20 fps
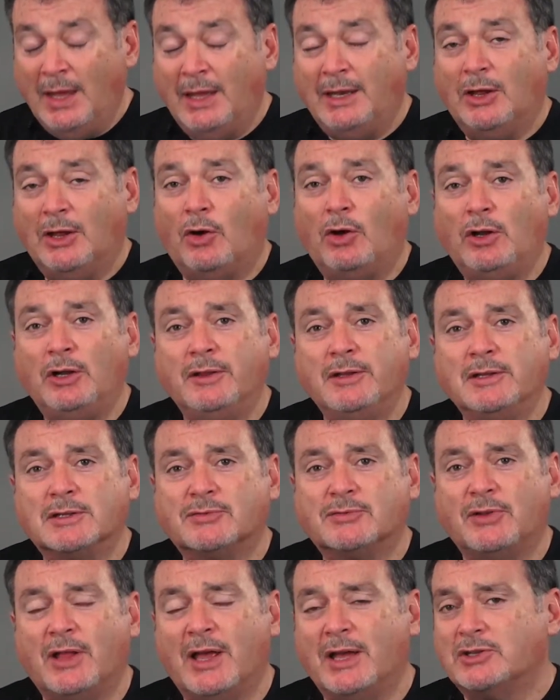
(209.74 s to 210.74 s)
Now, all of these
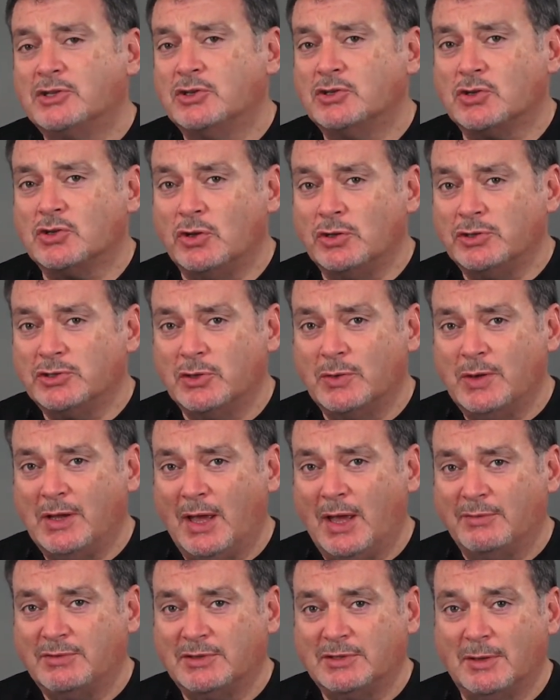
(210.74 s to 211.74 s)
flashes also
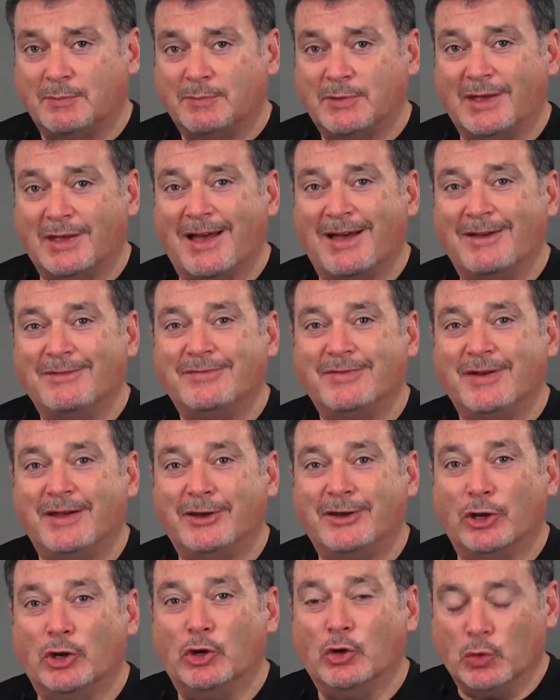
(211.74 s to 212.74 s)
have something I
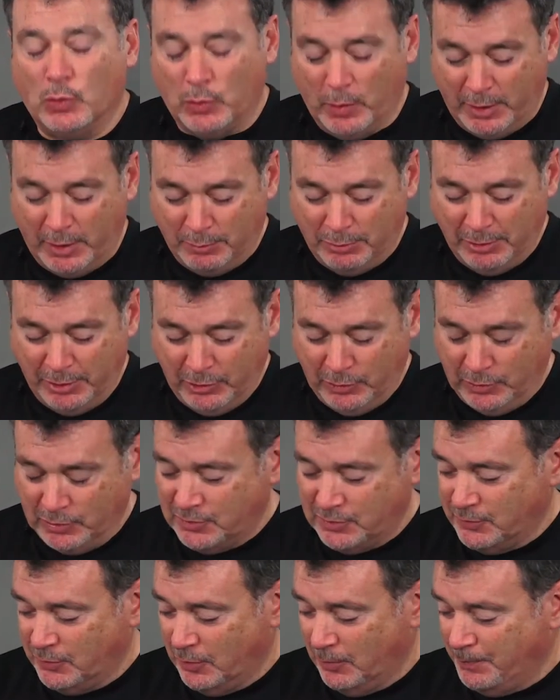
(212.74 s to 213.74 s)
find incredibly
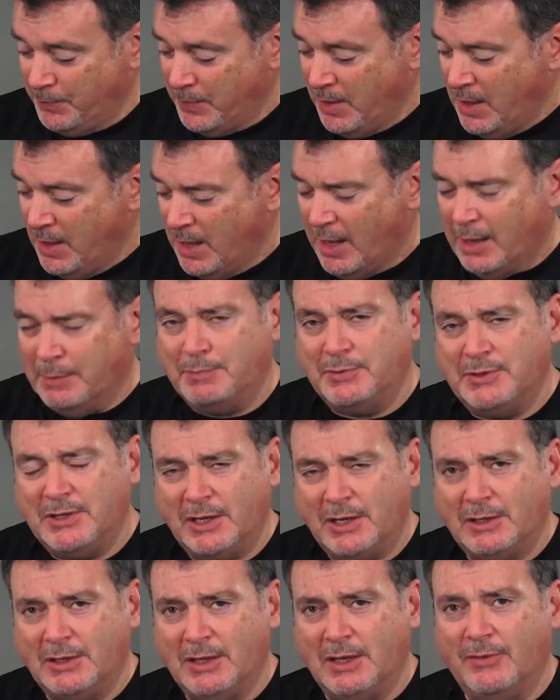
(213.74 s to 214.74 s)
useful, and
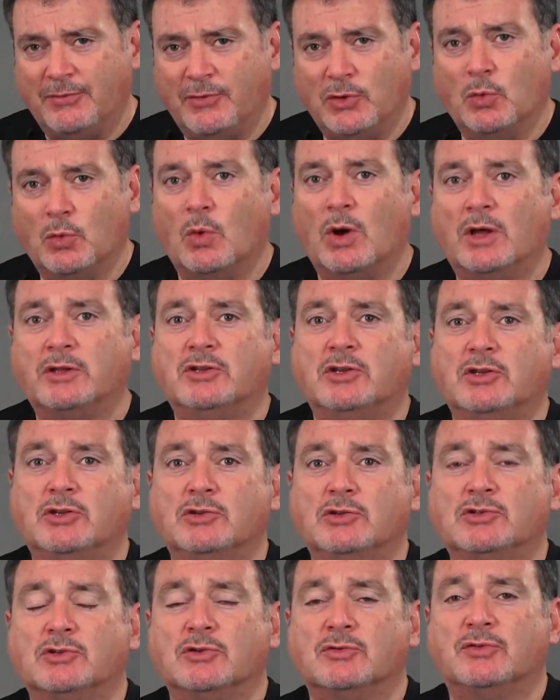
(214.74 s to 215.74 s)
particularly if you want to
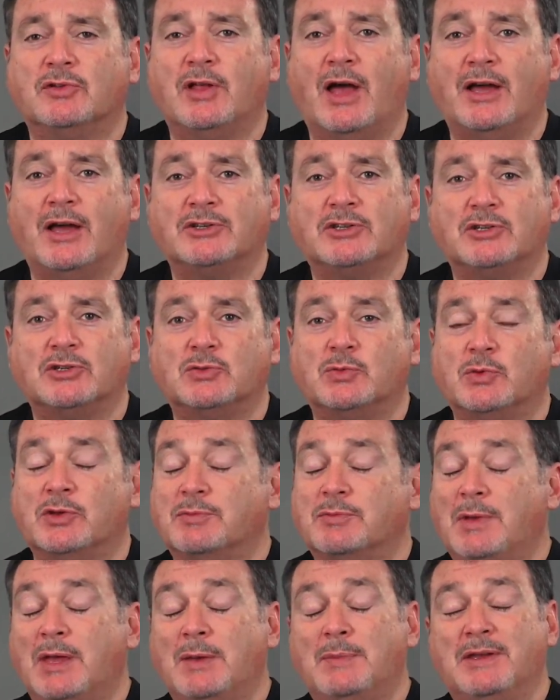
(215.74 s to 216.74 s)
use your flashes
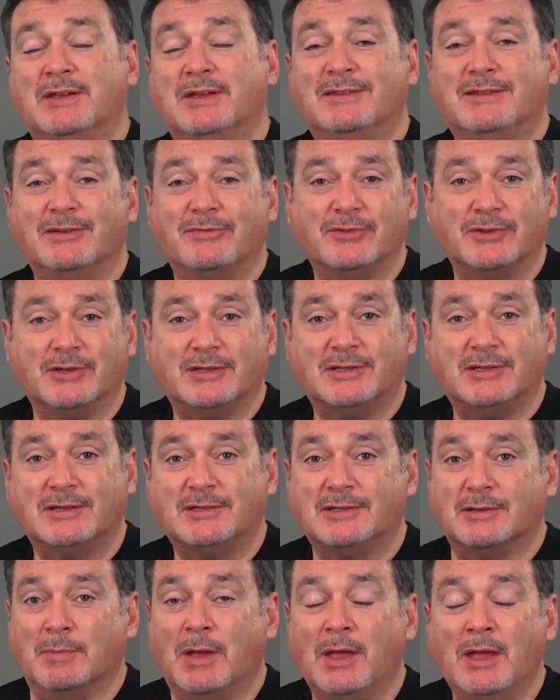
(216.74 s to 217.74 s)
with maybe a different
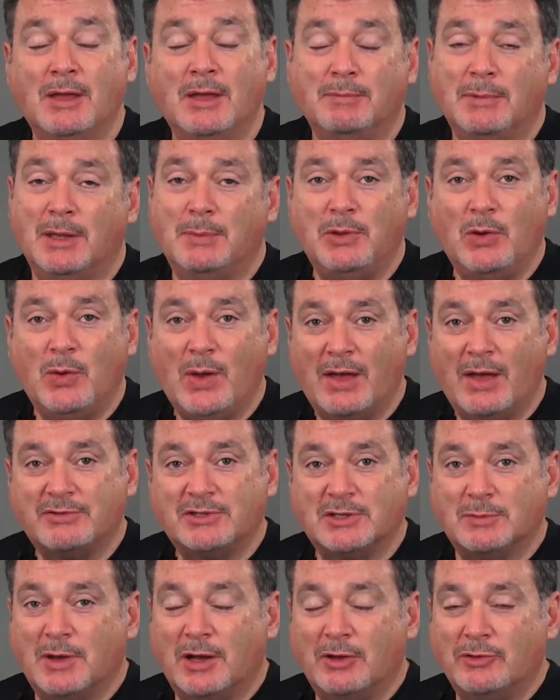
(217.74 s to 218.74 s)
system. Maybe you have
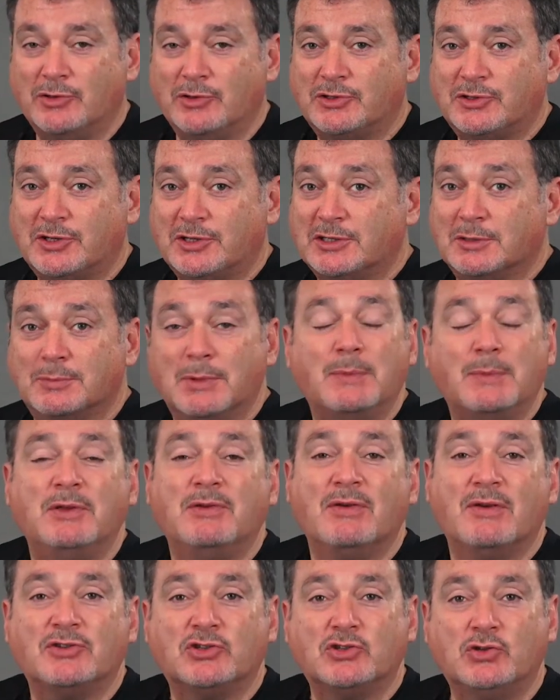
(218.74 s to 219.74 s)
some other system, maybe
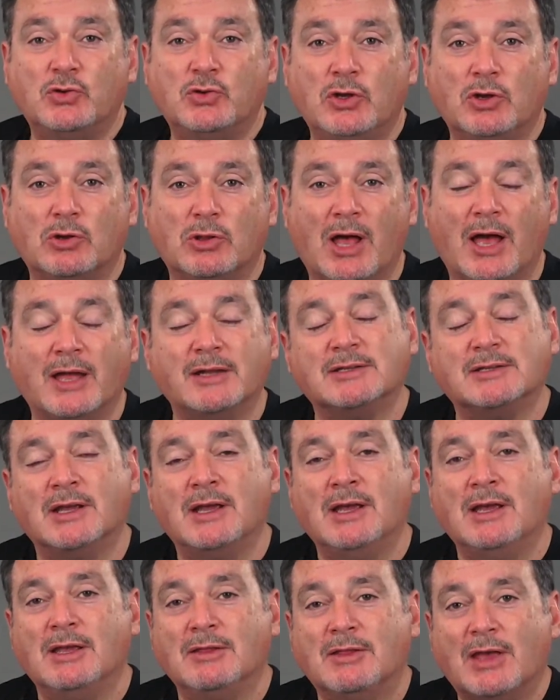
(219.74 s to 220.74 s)
you have studio lights
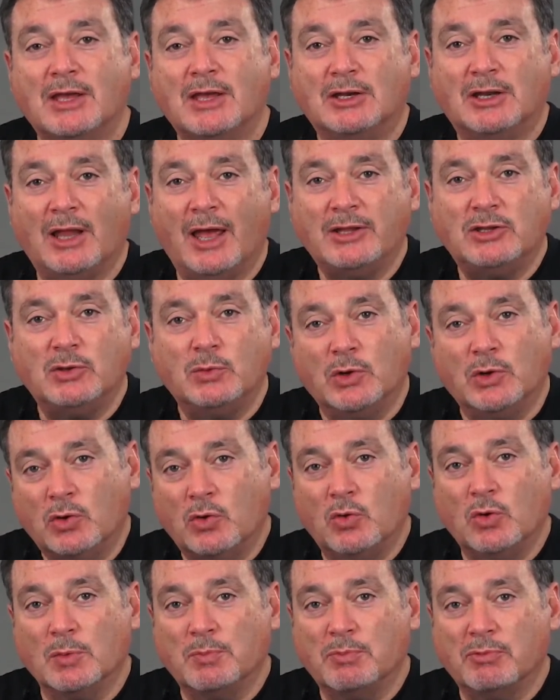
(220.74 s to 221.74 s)
that you'd like to
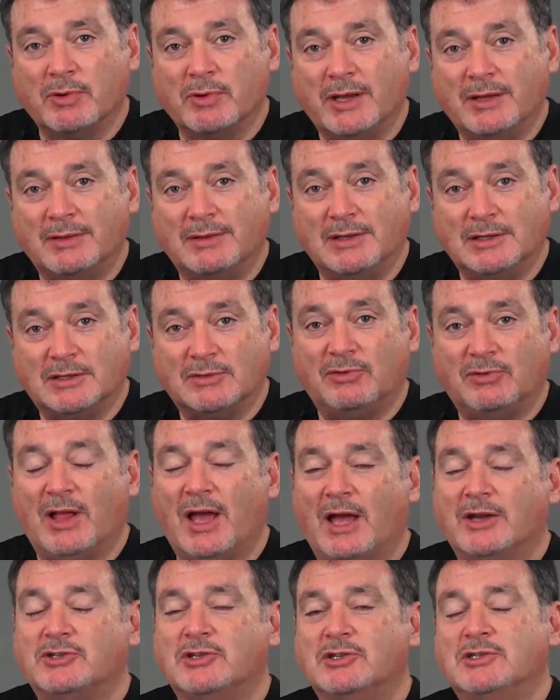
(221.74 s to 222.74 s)
incorporate these
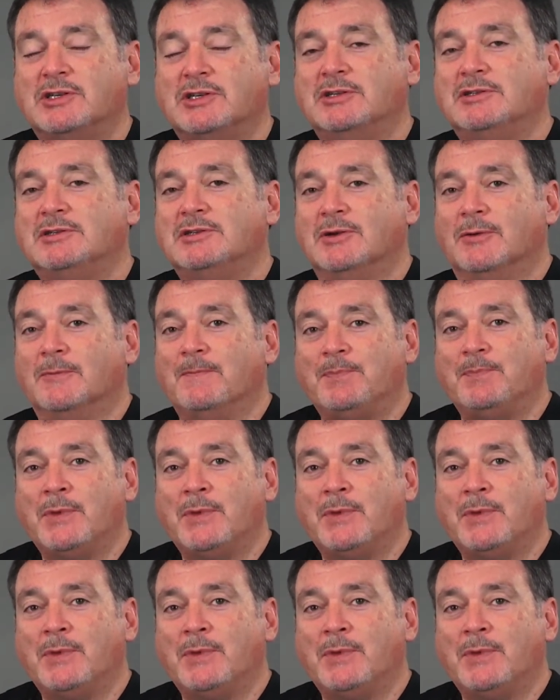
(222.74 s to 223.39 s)
flashes into.